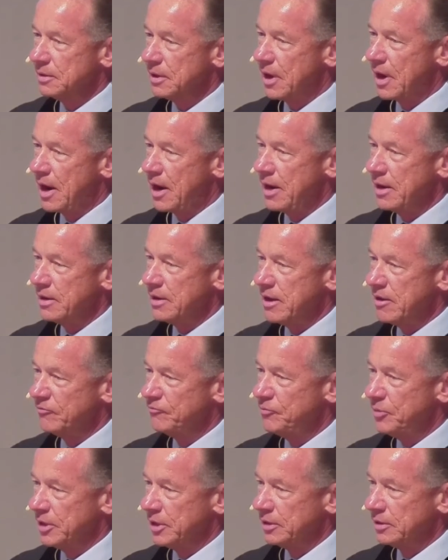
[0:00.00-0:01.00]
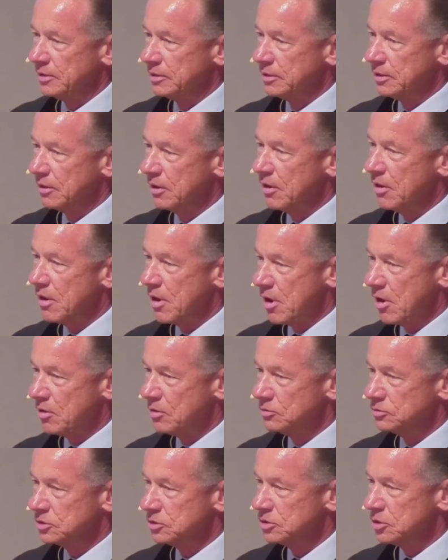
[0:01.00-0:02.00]
I have been
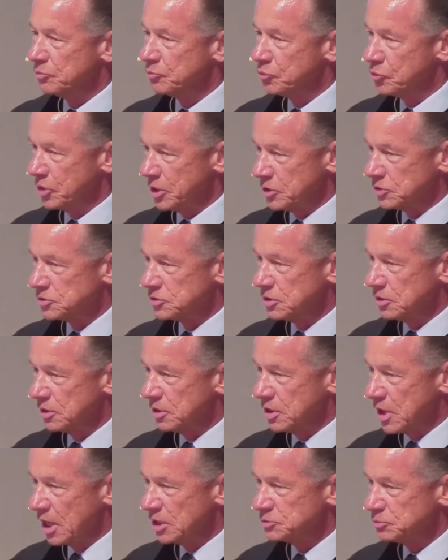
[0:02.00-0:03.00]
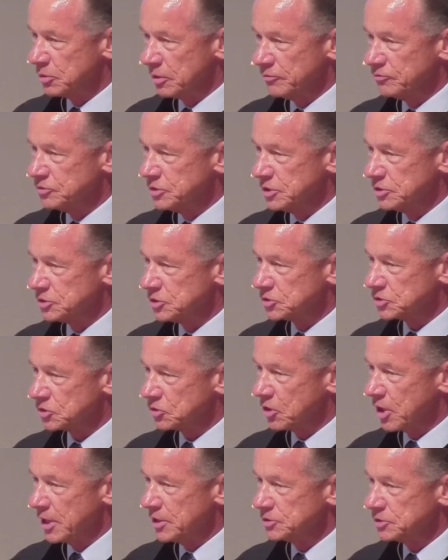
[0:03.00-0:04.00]
called to preach the gospel of Jesus
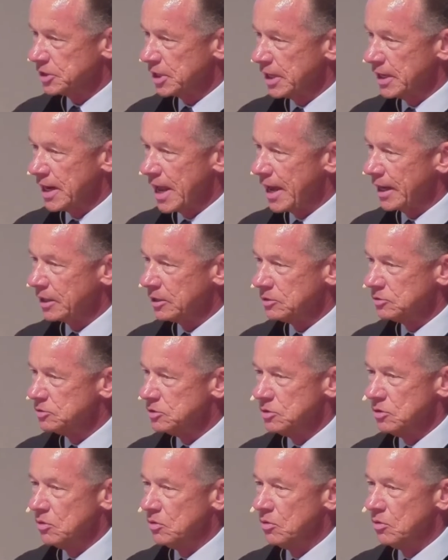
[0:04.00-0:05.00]
Christ, and I can do